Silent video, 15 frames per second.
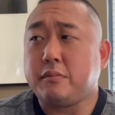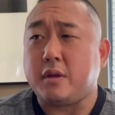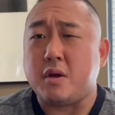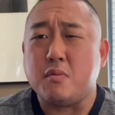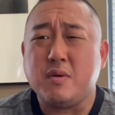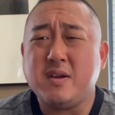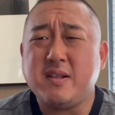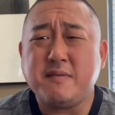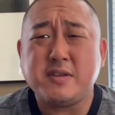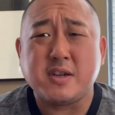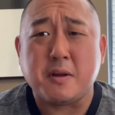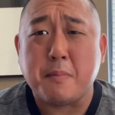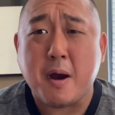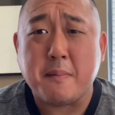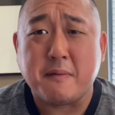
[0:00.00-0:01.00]
We lived in an
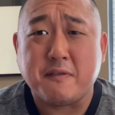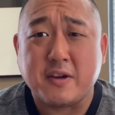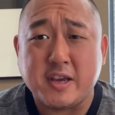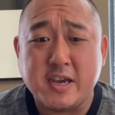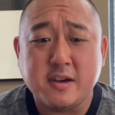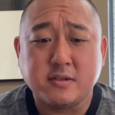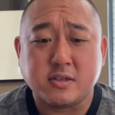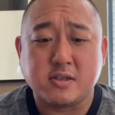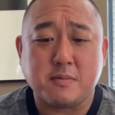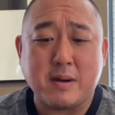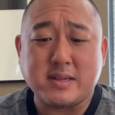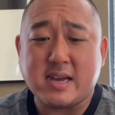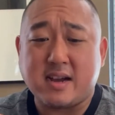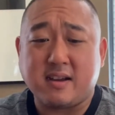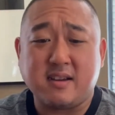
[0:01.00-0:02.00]
apartment for years until my
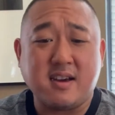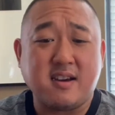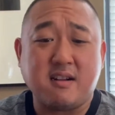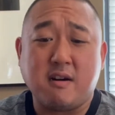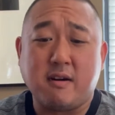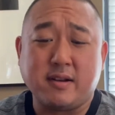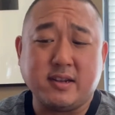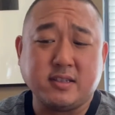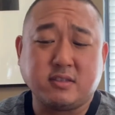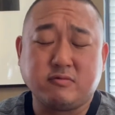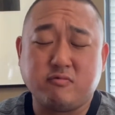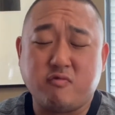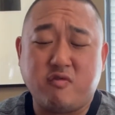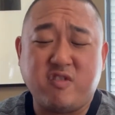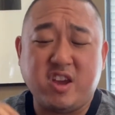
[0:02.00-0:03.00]
dad could get on his
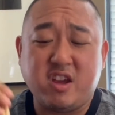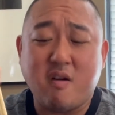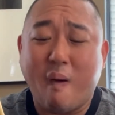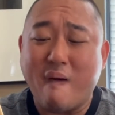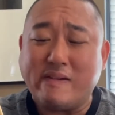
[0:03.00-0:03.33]
feet